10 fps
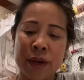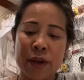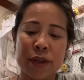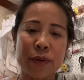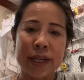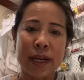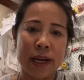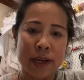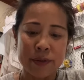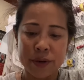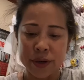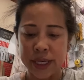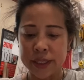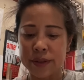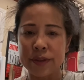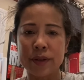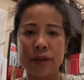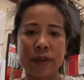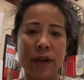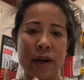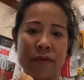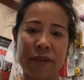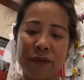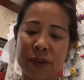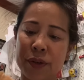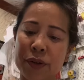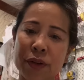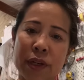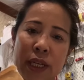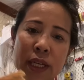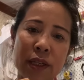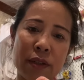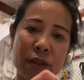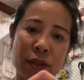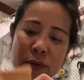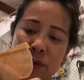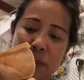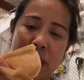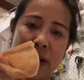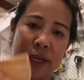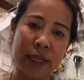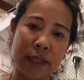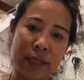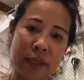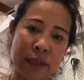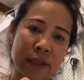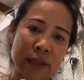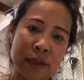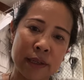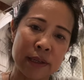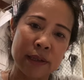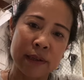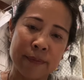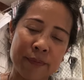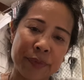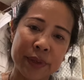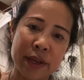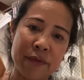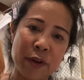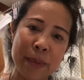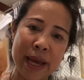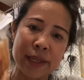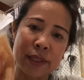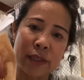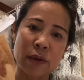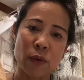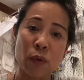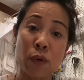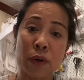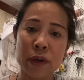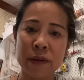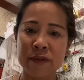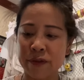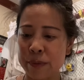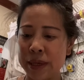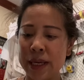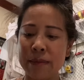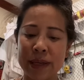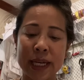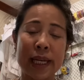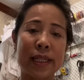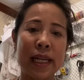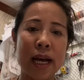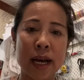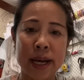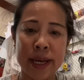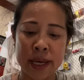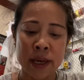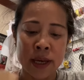You can either insert the coffee filter into the pocket of your mask, or for me, because I